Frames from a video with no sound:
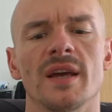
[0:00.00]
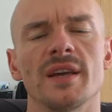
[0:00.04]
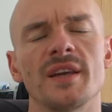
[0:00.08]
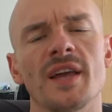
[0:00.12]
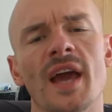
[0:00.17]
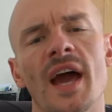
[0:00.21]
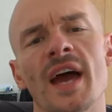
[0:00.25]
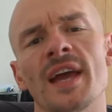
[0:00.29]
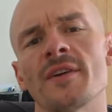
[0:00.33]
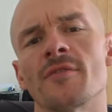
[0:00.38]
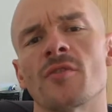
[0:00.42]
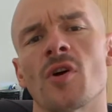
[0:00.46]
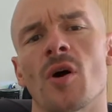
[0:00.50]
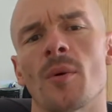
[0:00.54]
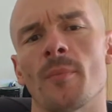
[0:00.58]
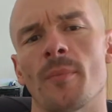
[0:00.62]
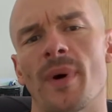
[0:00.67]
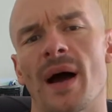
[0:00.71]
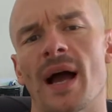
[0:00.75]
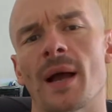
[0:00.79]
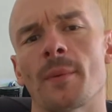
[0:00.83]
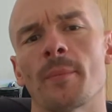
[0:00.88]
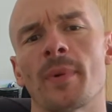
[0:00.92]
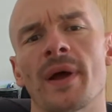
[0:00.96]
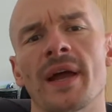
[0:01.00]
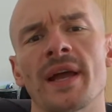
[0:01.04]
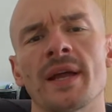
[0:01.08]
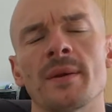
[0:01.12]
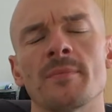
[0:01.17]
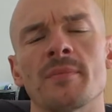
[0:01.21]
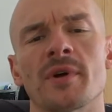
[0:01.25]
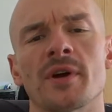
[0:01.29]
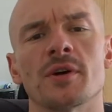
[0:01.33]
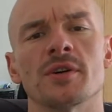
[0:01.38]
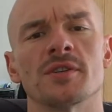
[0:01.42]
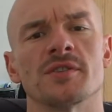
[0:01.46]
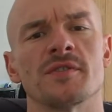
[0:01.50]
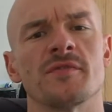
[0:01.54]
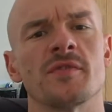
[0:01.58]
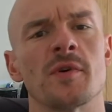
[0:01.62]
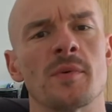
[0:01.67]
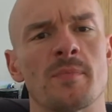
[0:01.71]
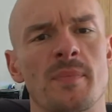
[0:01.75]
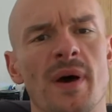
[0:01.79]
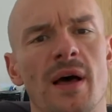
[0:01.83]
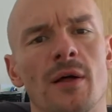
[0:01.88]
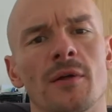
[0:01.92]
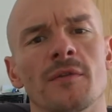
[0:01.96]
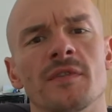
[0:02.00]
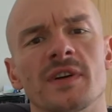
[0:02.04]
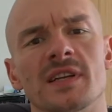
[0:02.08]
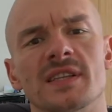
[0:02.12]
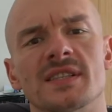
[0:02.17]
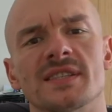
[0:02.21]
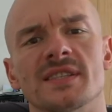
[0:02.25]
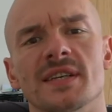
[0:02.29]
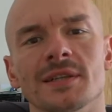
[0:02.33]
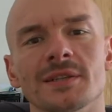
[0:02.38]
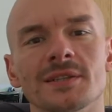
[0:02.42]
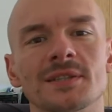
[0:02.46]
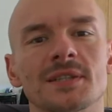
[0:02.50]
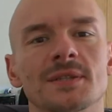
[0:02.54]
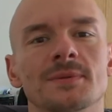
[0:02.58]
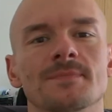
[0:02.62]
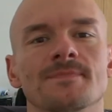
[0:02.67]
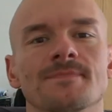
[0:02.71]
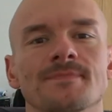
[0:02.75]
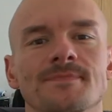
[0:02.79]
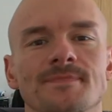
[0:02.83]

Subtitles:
Yeah, you've got back pain because of your pelvic tilt.